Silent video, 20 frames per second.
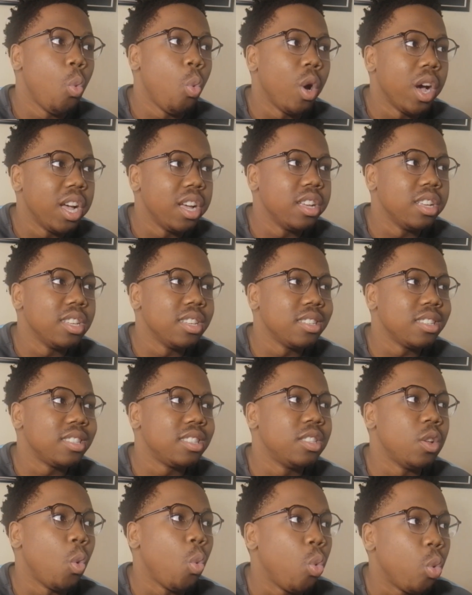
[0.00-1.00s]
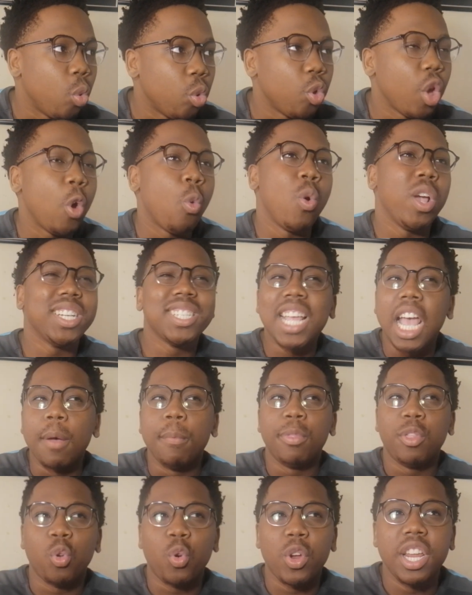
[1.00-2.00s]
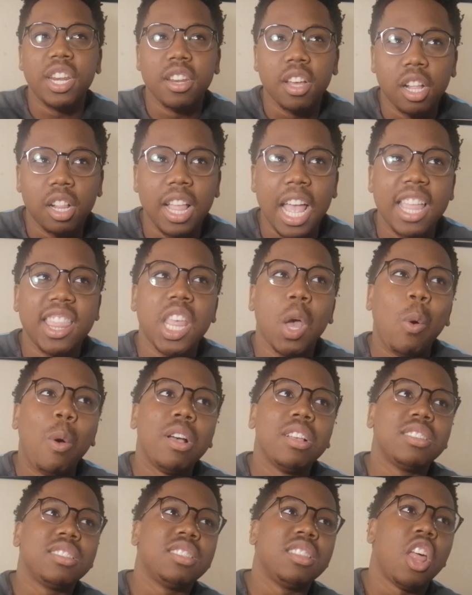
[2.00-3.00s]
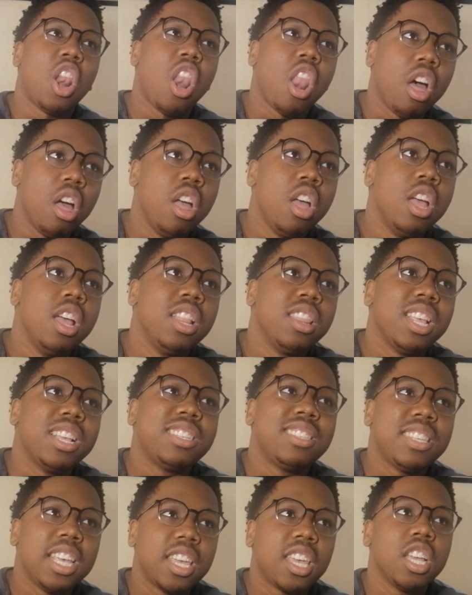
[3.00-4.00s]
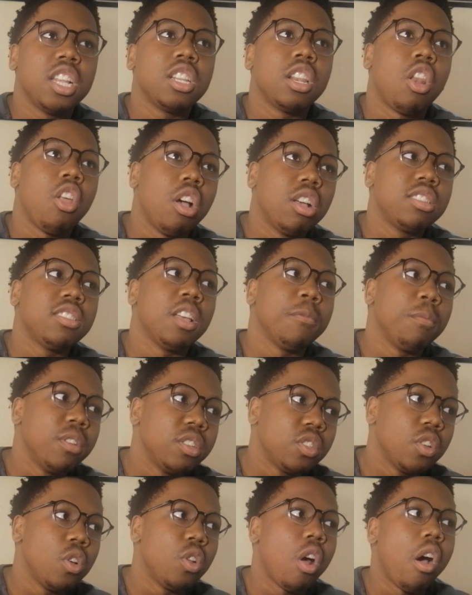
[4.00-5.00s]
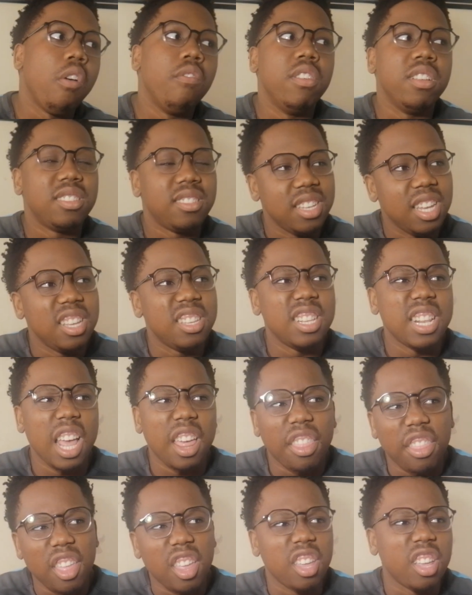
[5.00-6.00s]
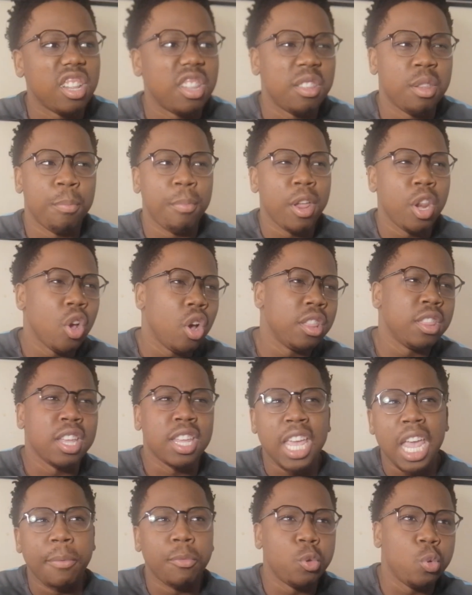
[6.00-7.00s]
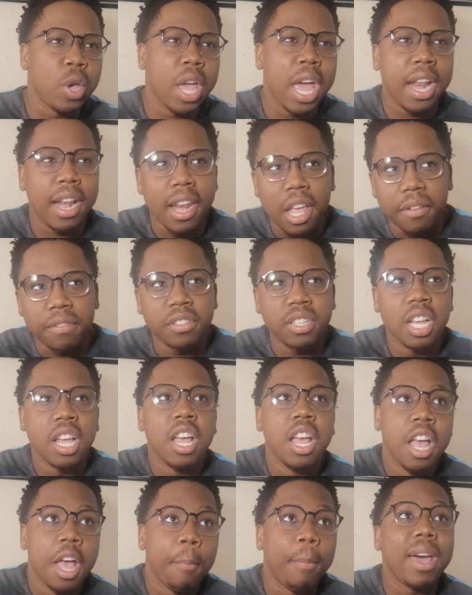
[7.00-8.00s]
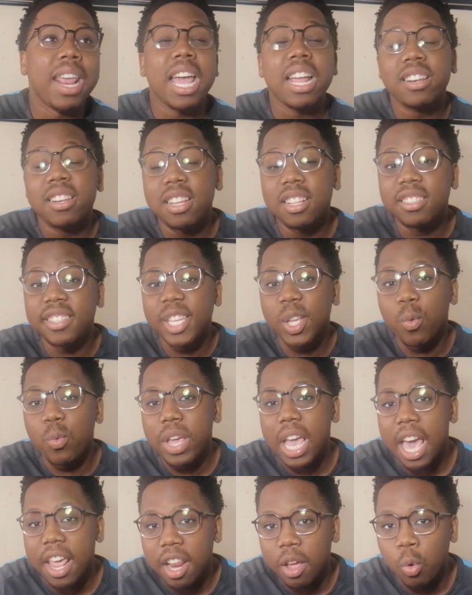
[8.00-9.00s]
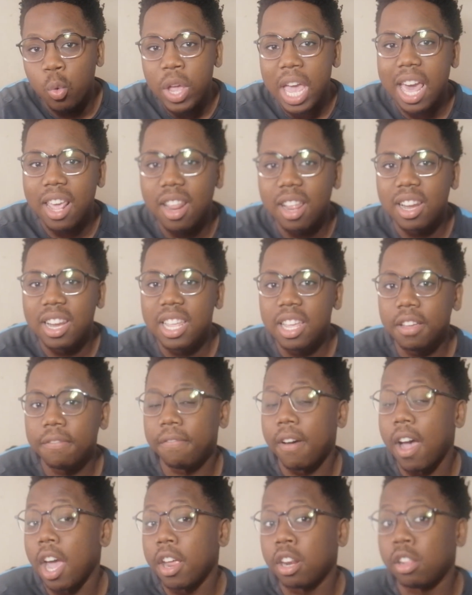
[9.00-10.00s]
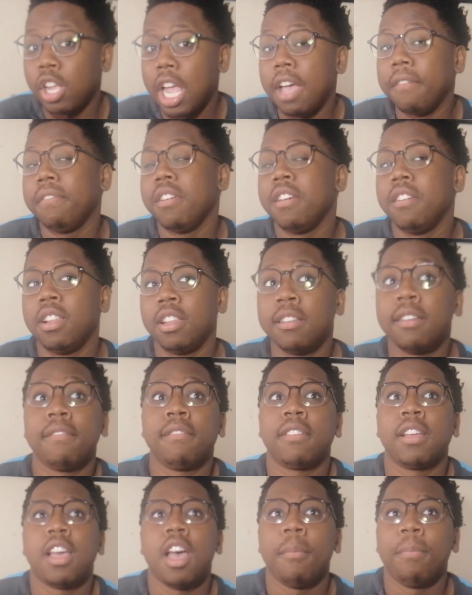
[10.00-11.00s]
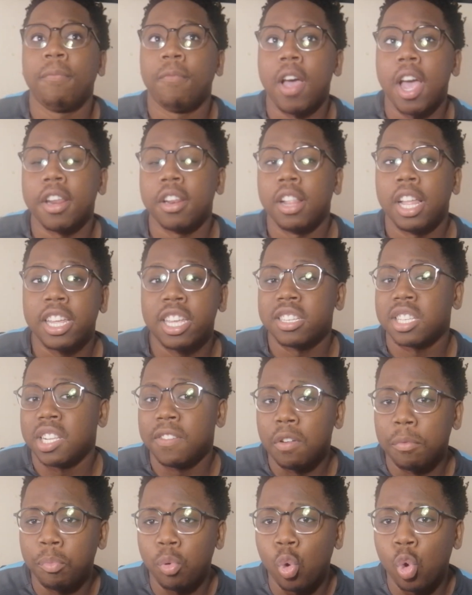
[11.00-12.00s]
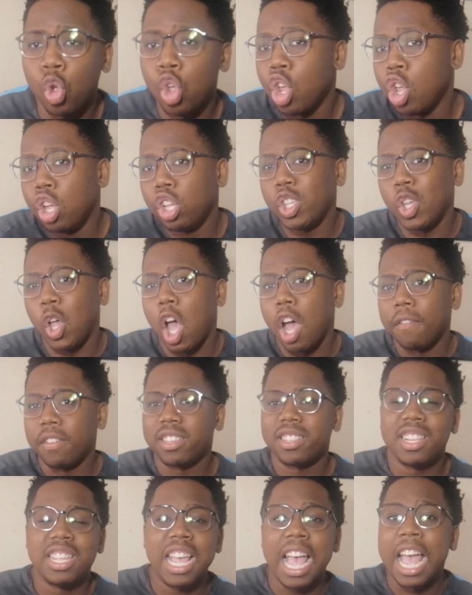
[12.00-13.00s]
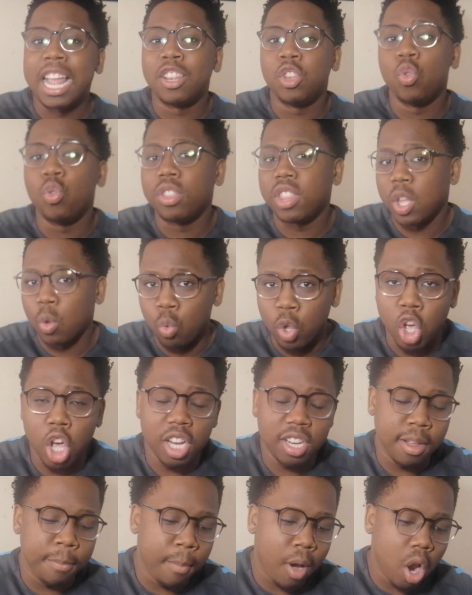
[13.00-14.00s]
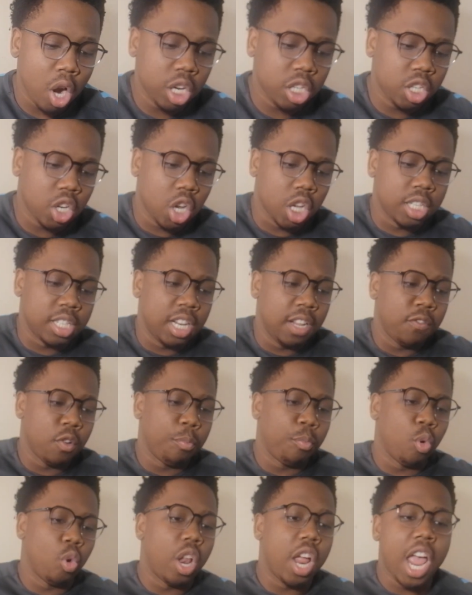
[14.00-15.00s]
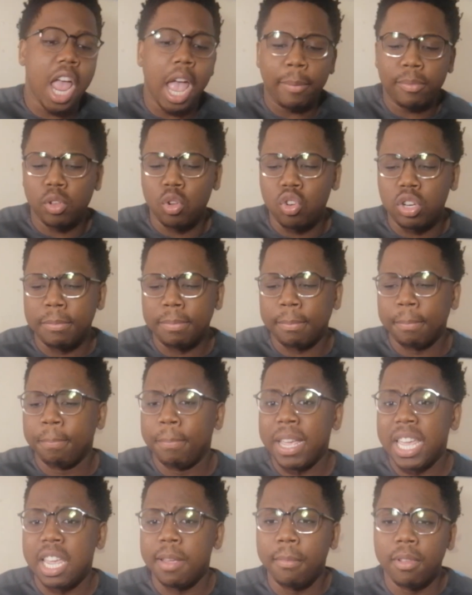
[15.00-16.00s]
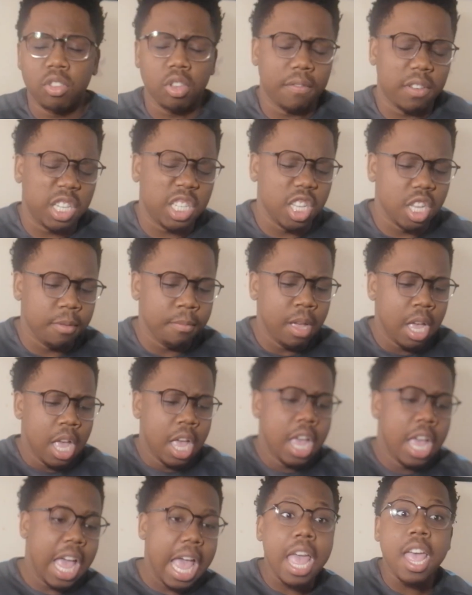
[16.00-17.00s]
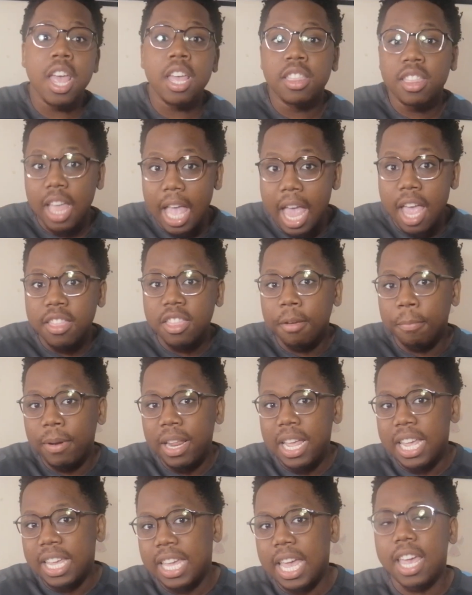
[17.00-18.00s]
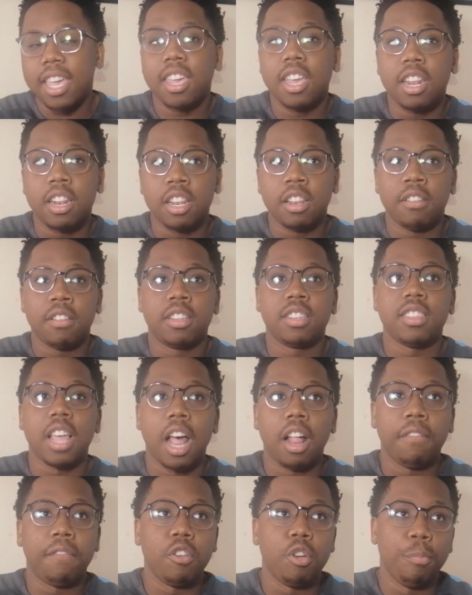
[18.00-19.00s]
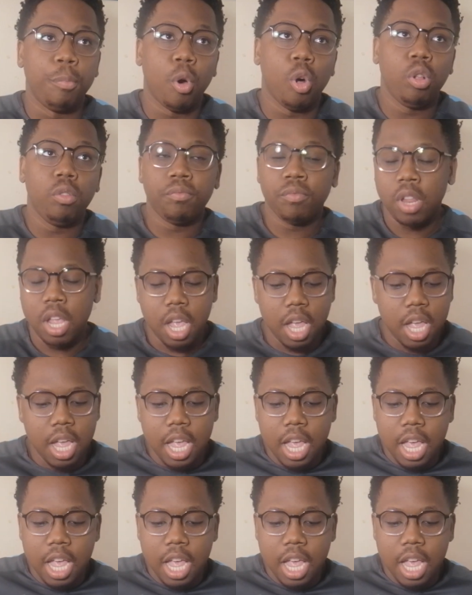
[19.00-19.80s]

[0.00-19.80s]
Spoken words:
was the West Ham 3-0, and that was the second last episode of the season, I think, depending on the games we had left. But I did see we had a league final, FA Cup final against Liverpool, so obviously I do think we got demolished, because Liverpool are absolute behemoths of a team, and they play Gengen style football.